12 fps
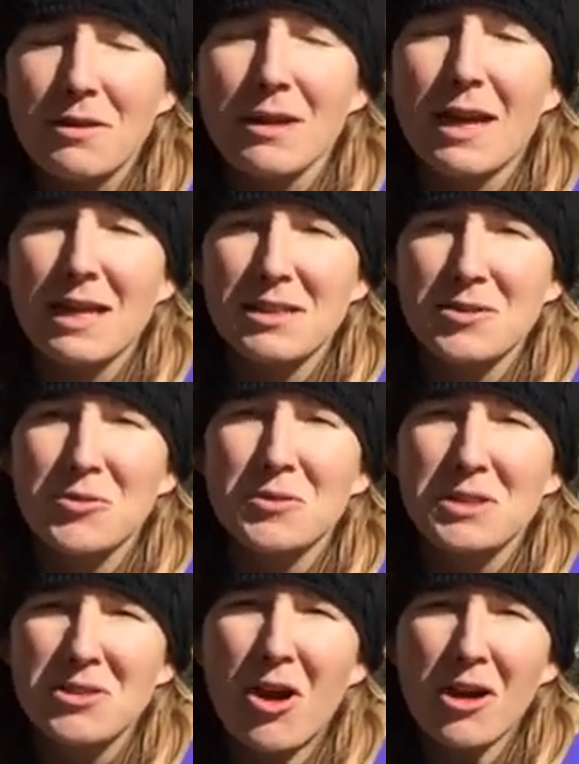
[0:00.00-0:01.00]
the guest who
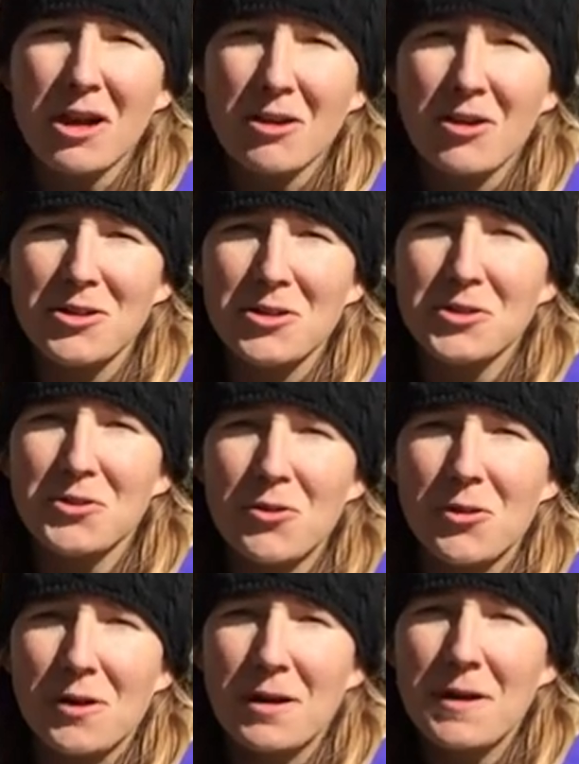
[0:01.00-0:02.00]
is knocking on your
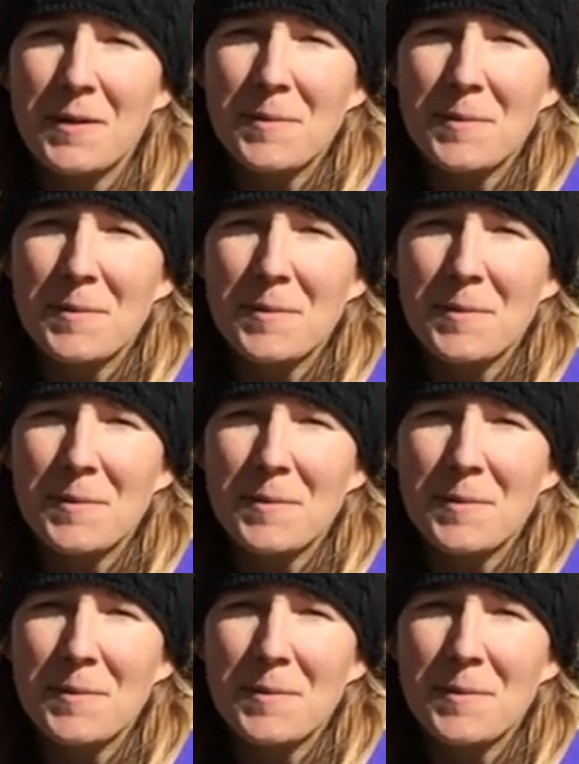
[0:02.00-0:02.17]
door.